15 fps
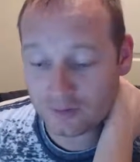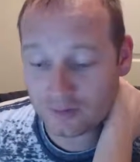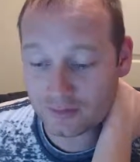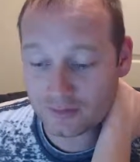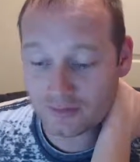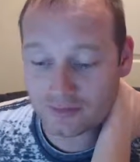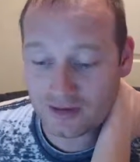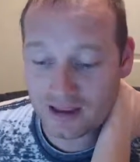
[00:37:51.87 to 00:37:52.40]
They're
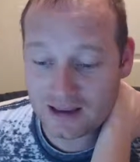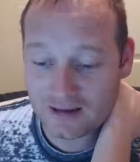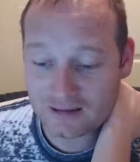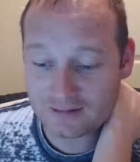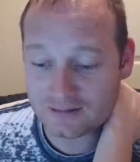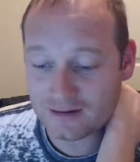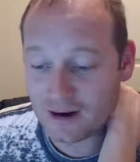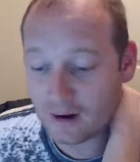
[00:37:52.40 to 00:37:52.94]
going to say his
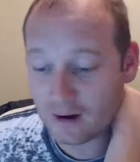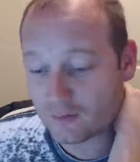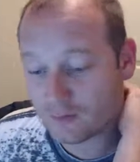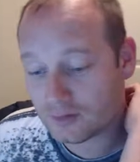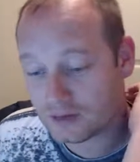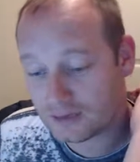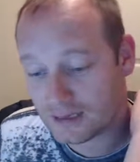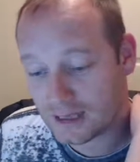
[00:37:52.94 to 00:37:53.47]
entire
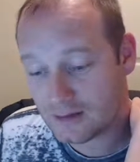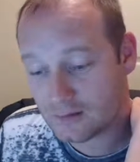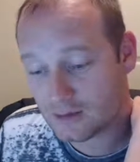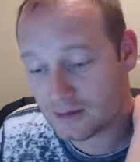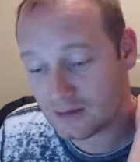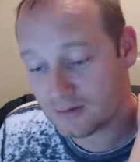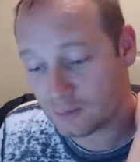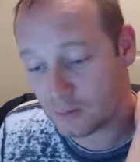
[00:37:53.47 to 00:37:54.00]
freaking name,
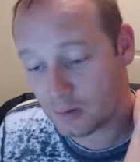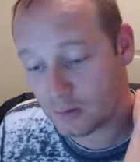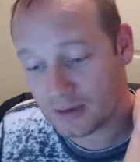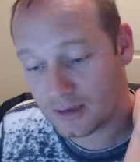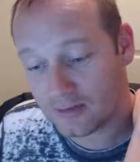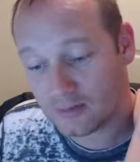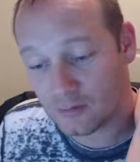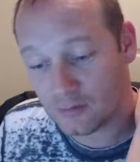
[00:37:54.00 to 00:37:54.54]
and he's probably
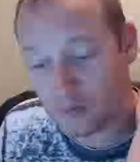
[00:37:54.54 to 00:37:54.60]
got 2